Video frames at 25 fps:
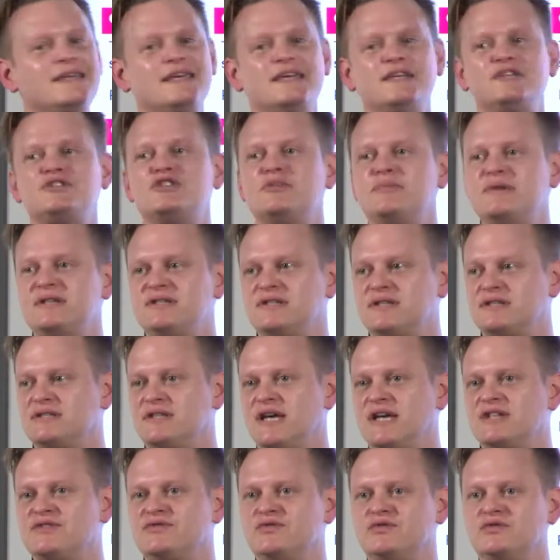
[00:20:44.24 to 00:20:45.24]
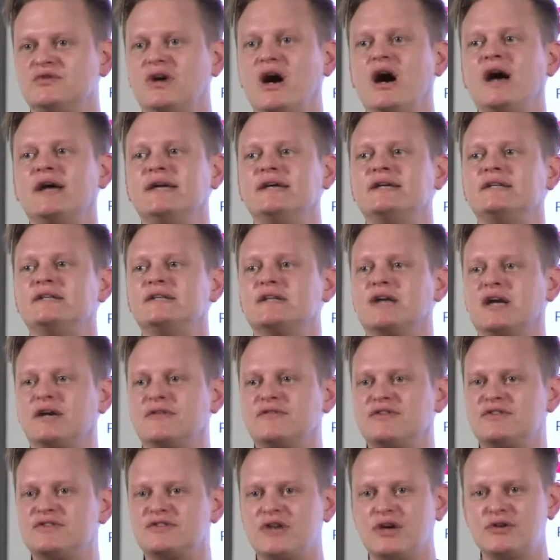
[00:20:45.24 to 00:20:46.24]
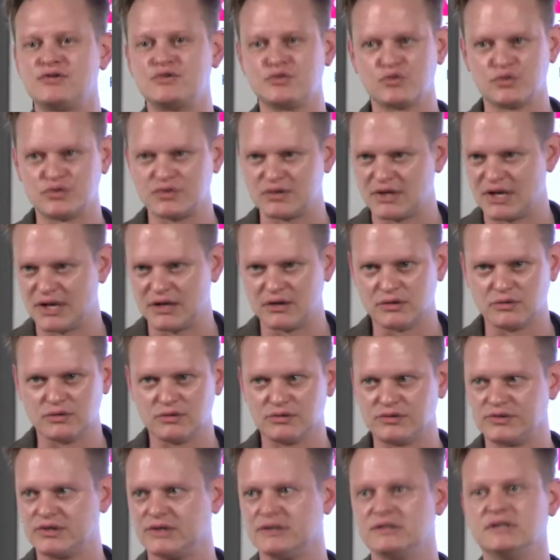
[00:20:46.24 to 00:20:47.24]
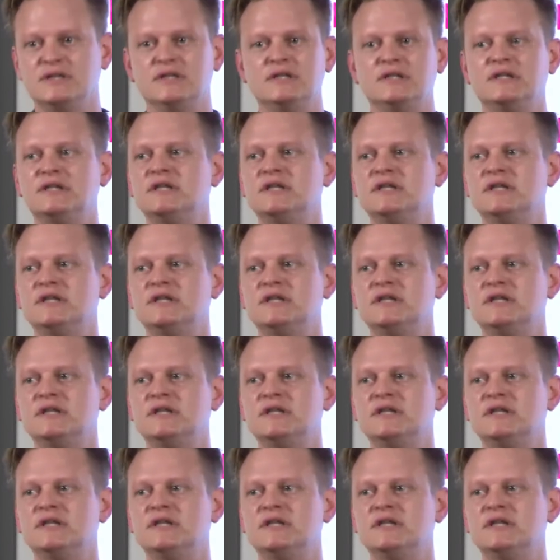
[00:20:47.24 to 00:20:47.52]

need to be successful, i.e. the kind of the social skills and